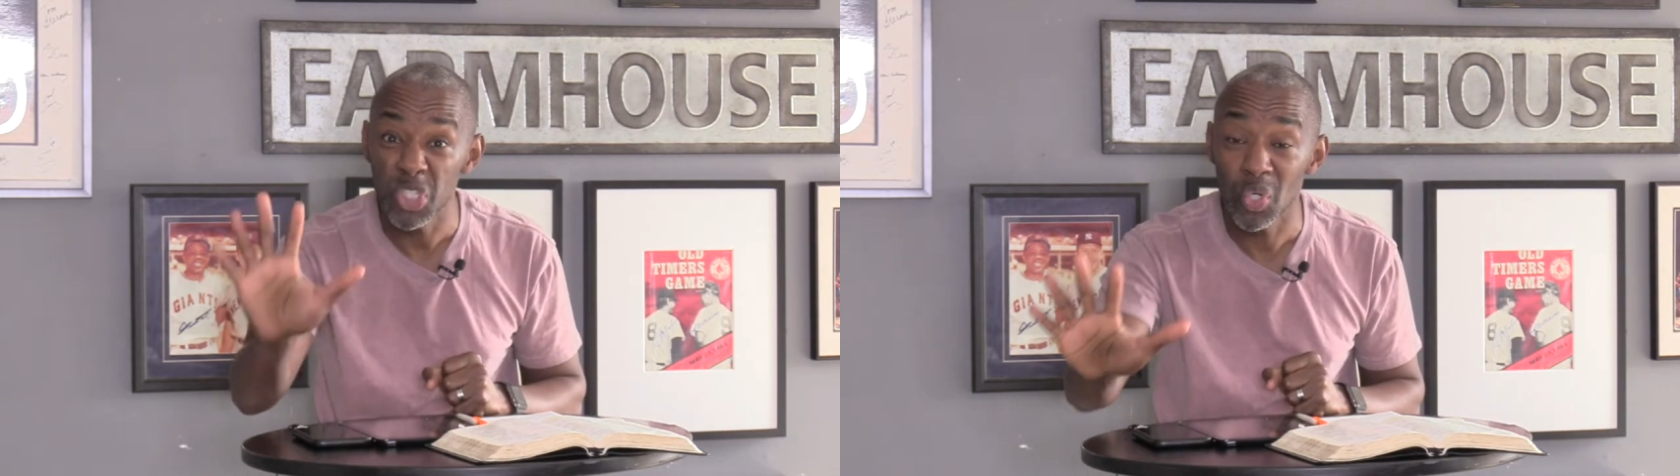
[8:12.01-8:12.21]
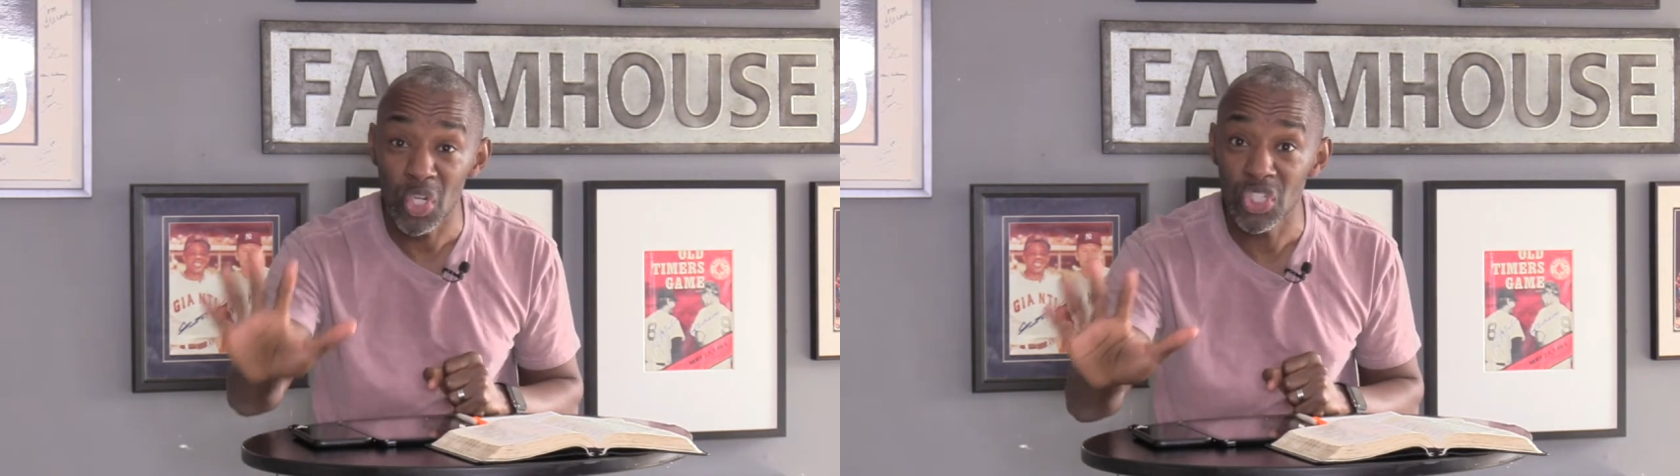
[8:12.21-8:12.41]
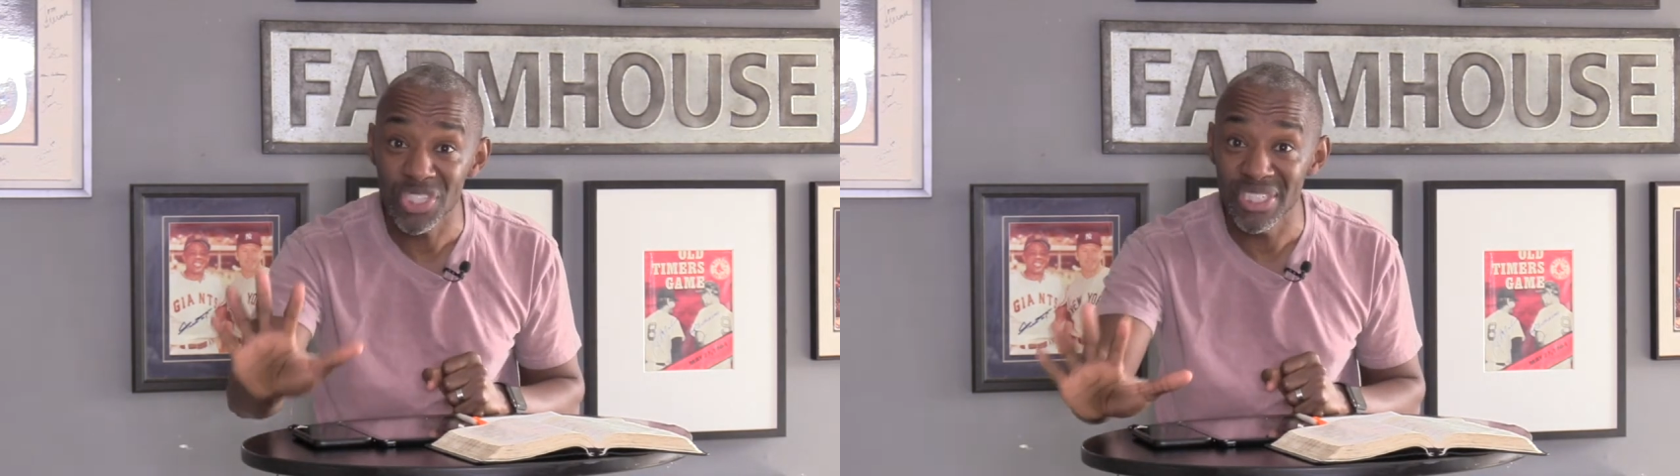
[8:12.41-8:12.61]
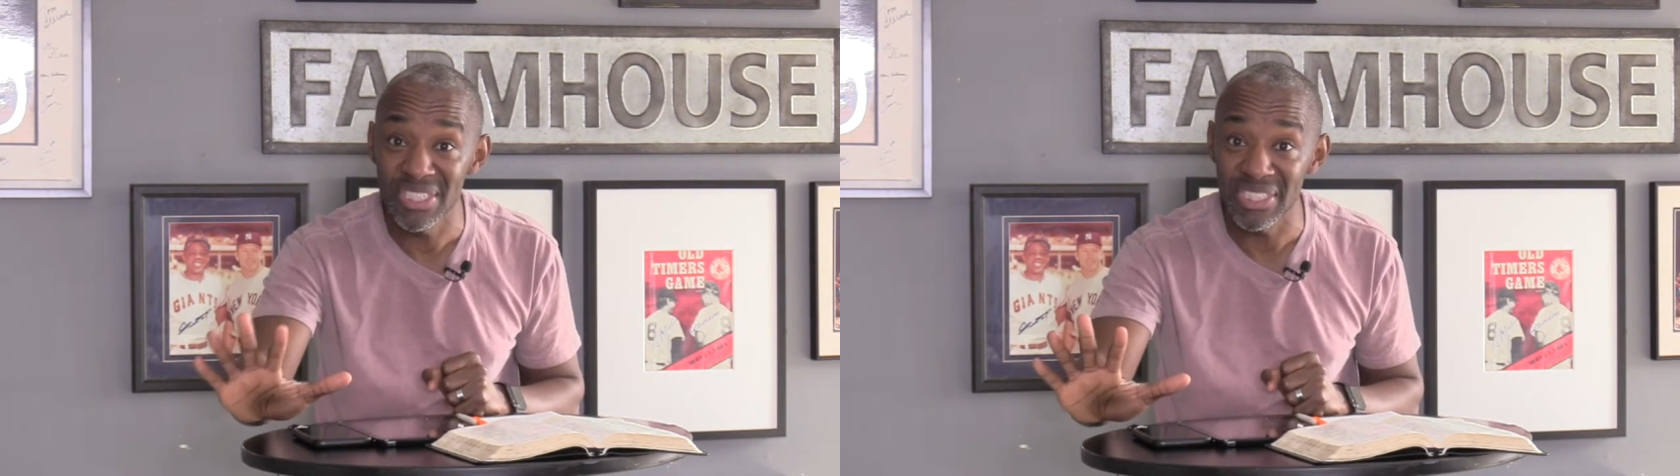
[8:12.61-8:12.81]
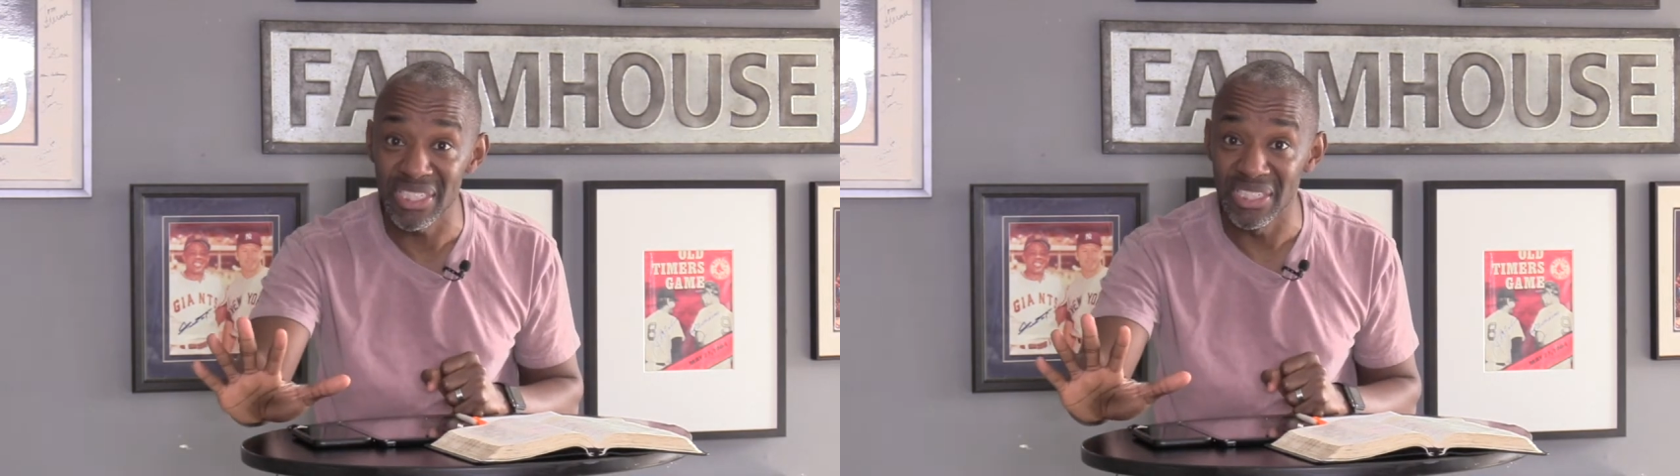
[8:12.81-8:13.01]
your
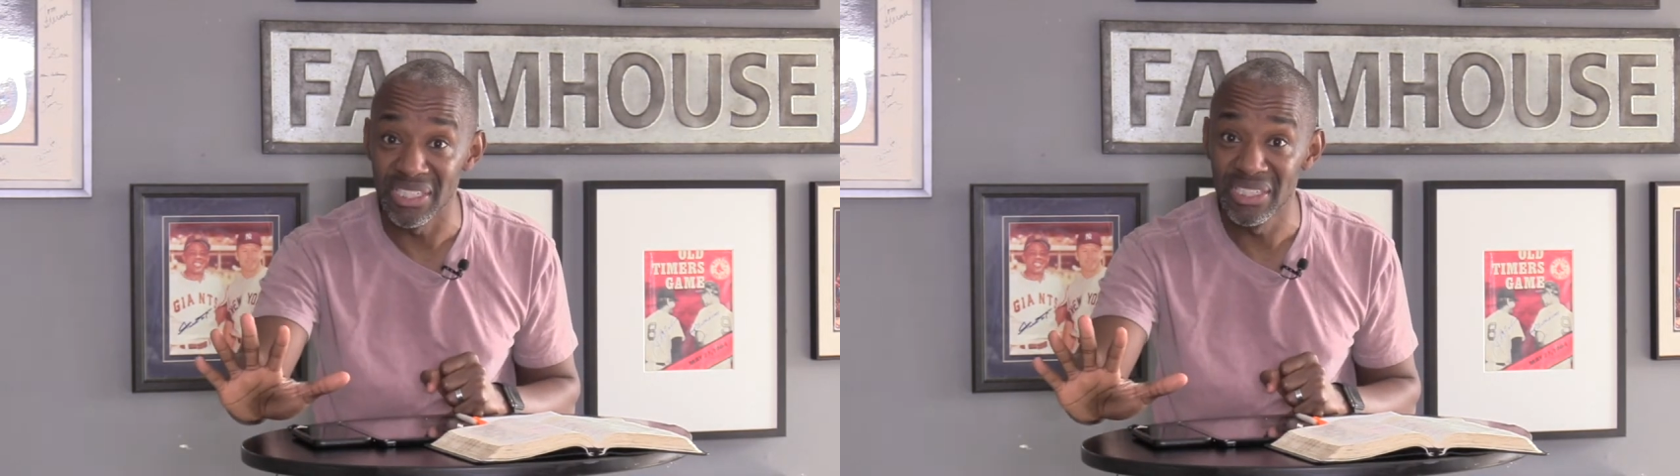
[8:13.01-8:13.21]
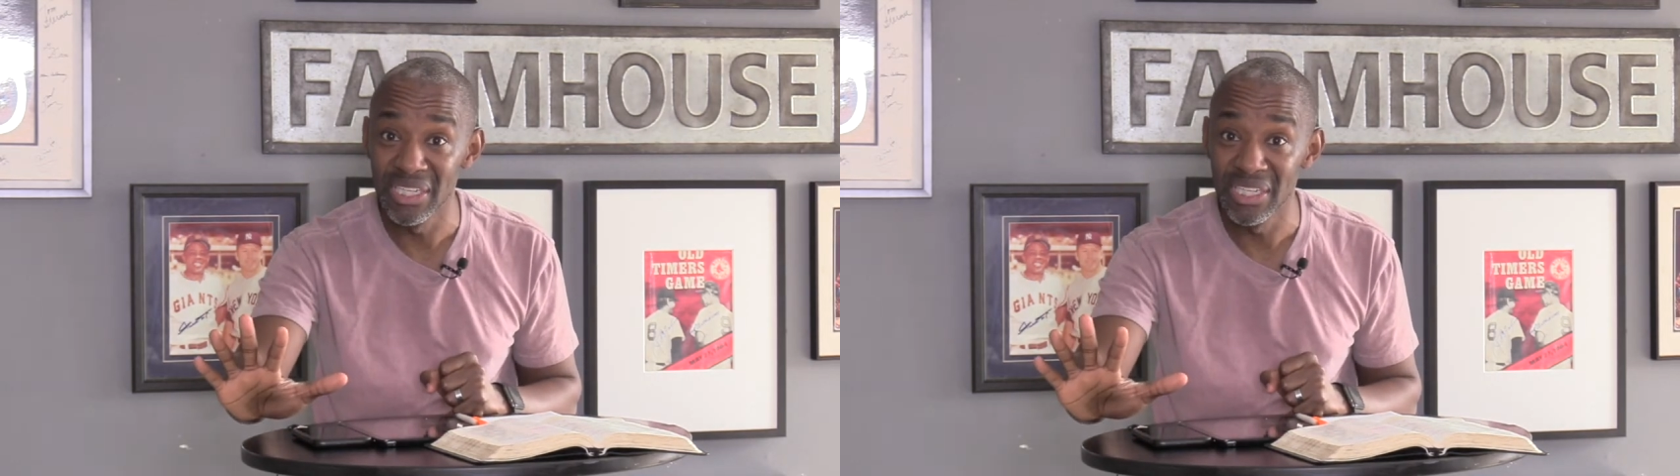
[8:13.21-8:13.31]
urgency,